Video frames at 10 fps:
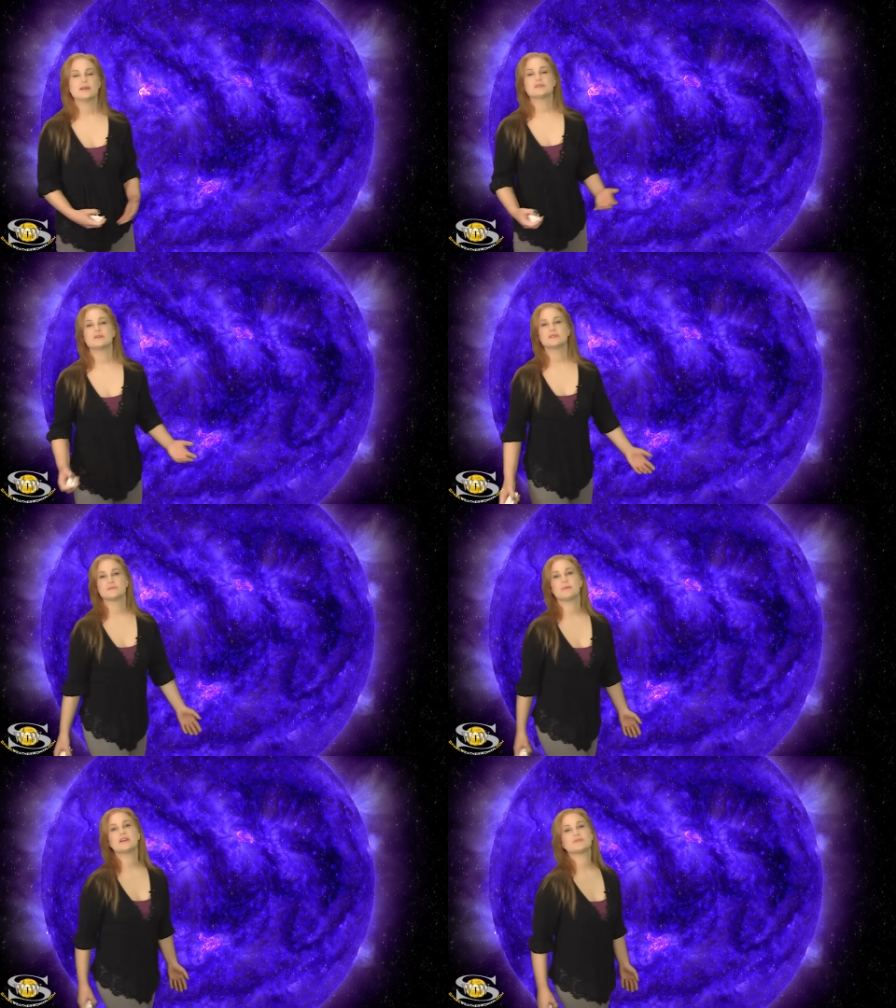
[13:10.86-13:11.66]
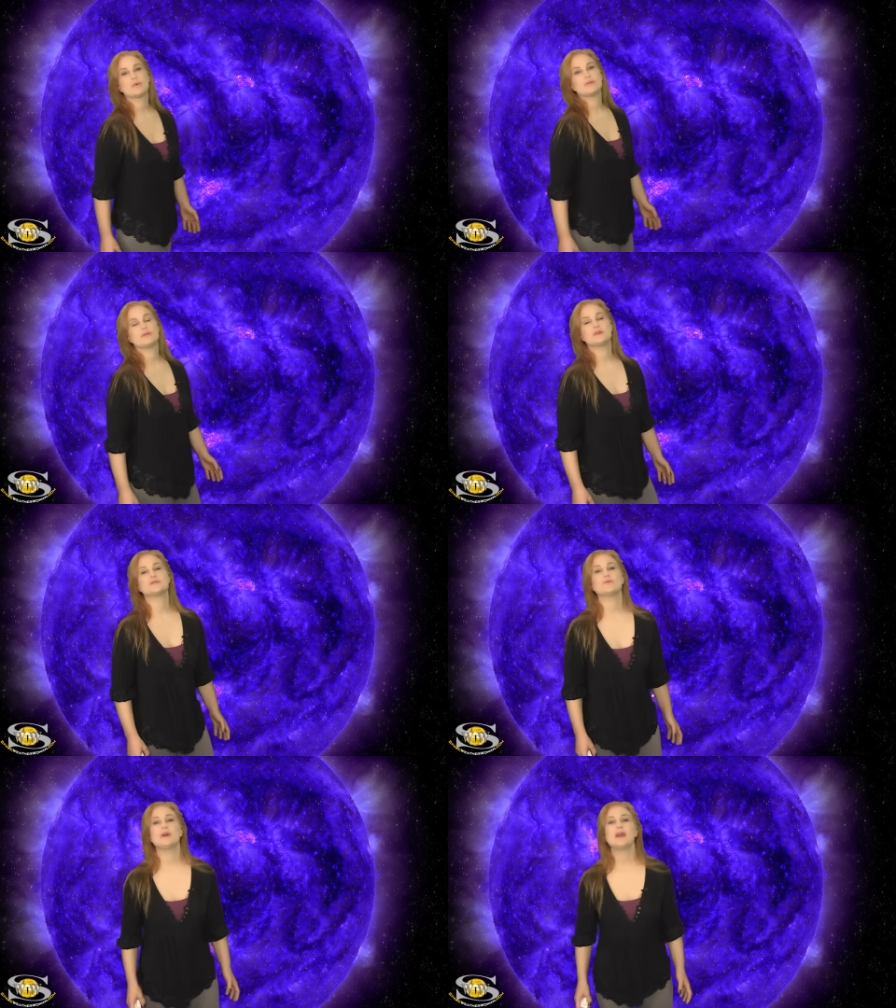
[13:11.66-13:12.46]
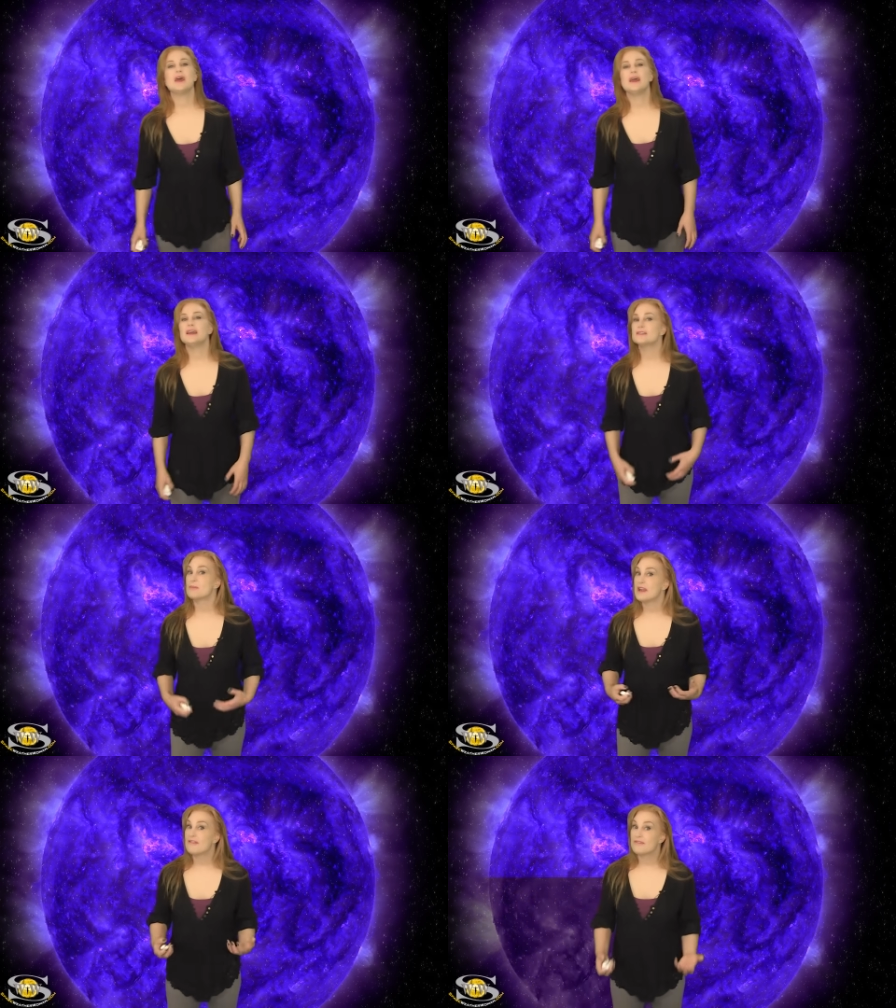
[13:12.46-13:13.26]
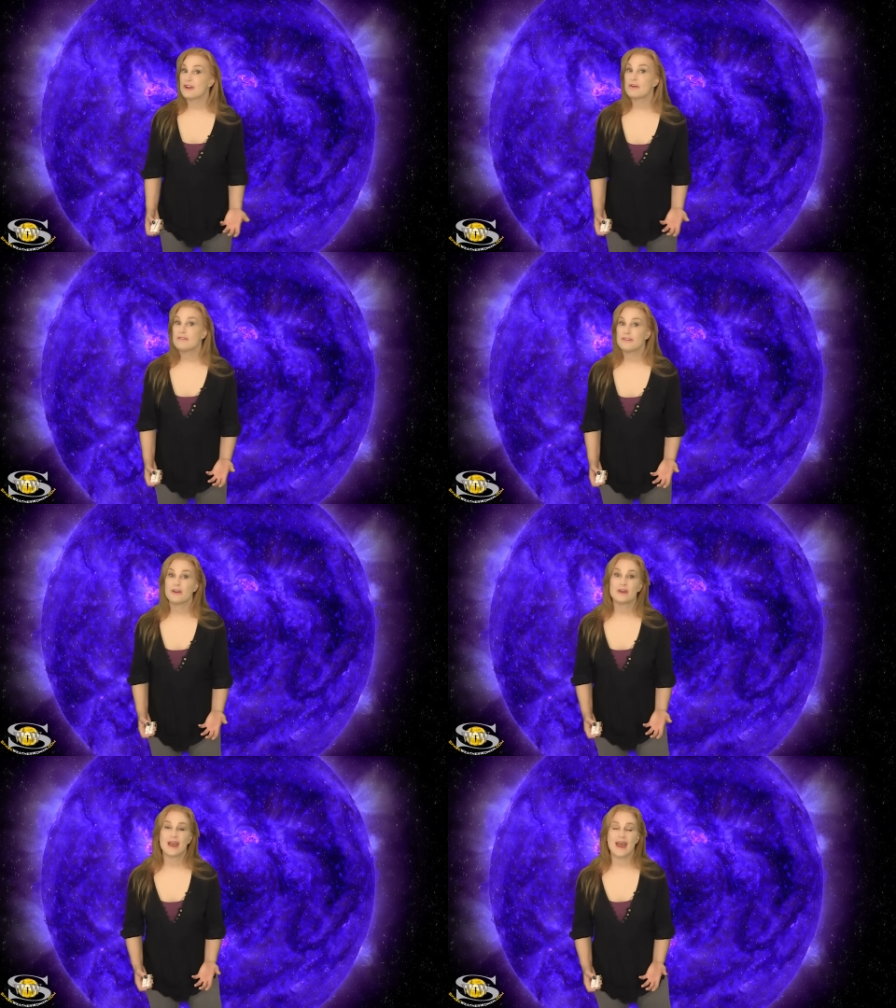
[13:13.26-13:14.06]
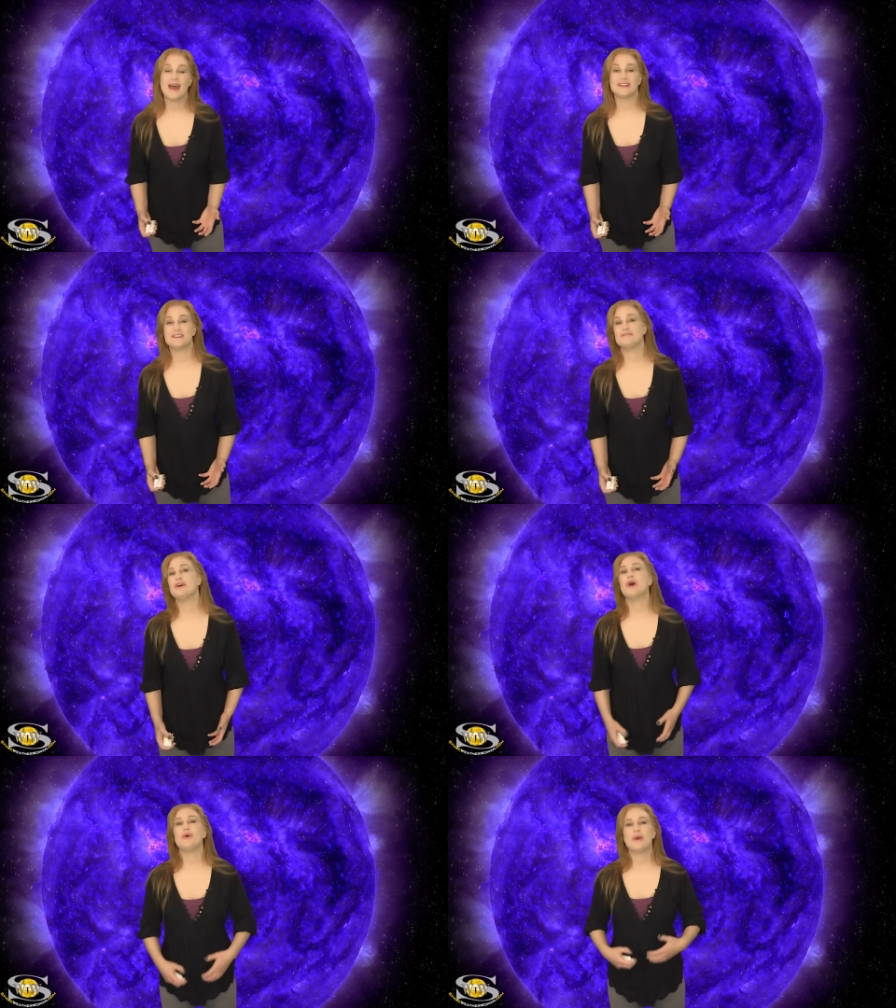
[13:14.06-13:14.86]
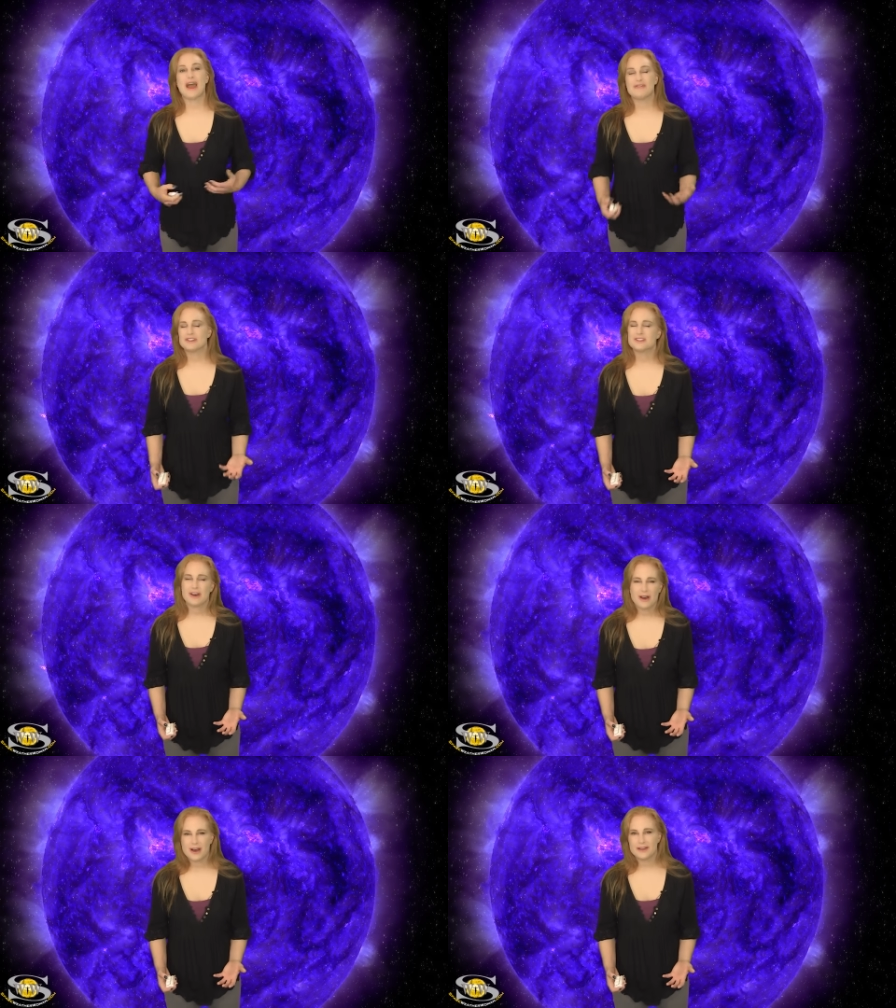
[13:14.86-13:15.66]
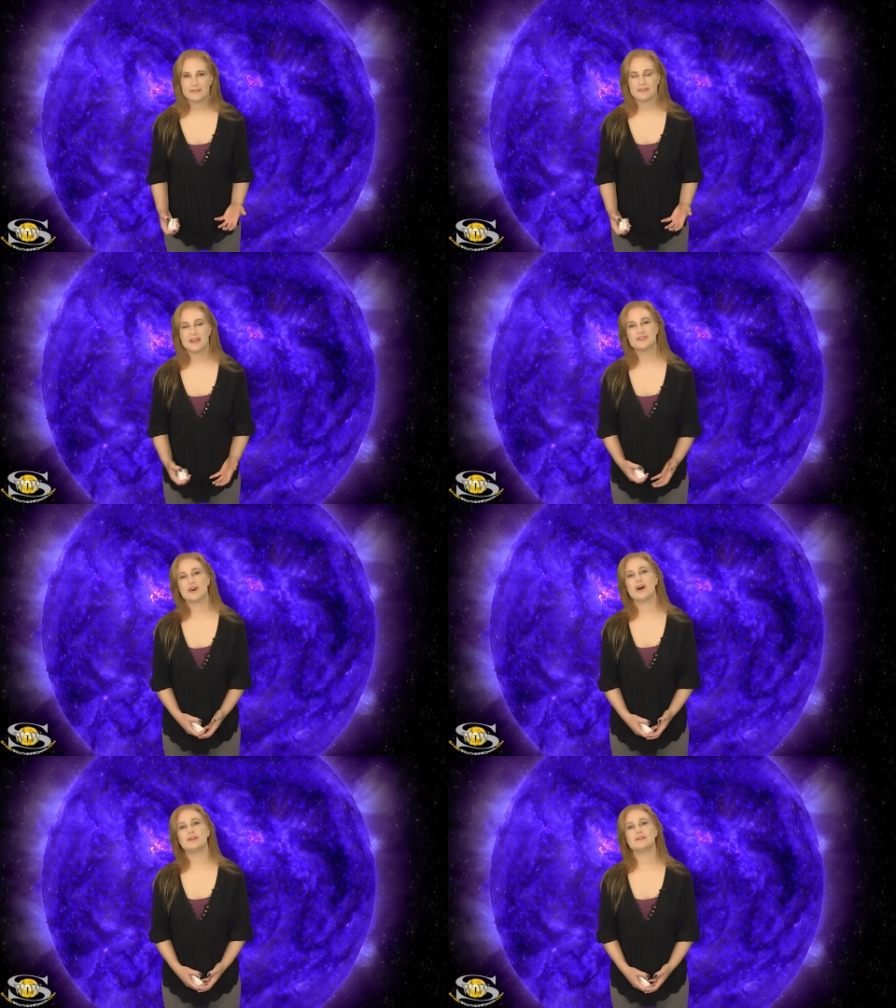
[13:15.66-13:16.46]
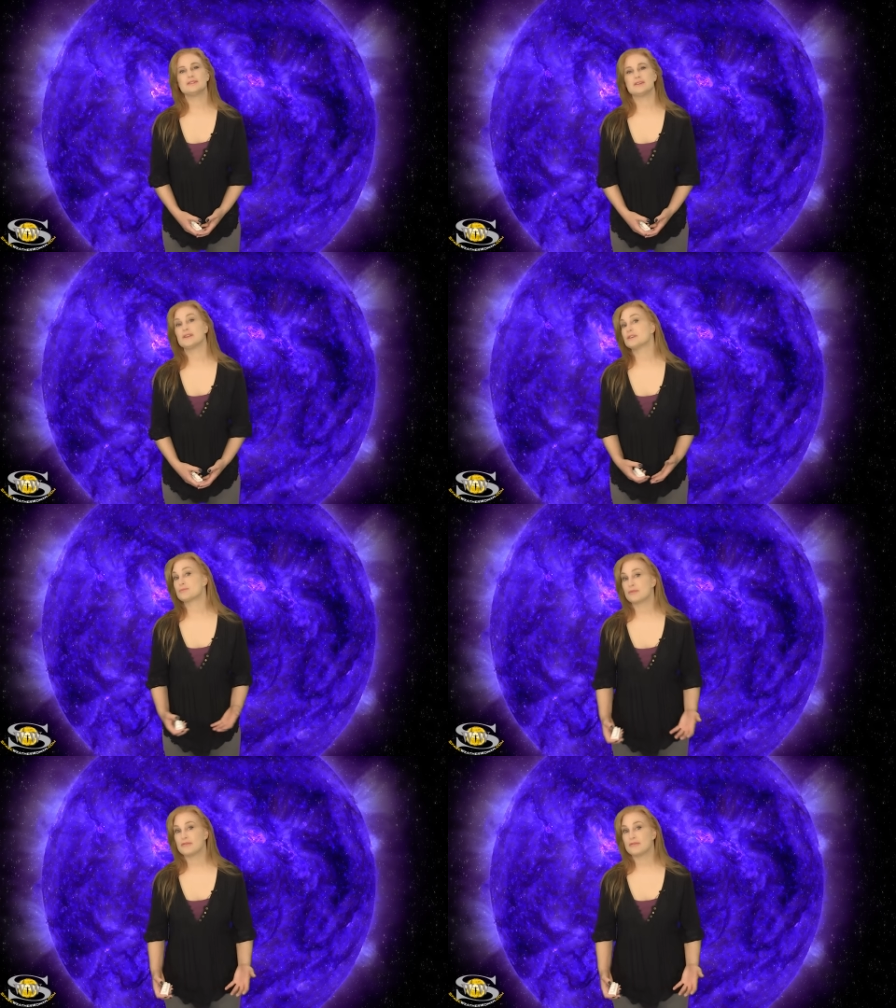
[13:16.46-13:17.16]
So the space weather this week is getting very, very active. We have a ton of things on the sun that's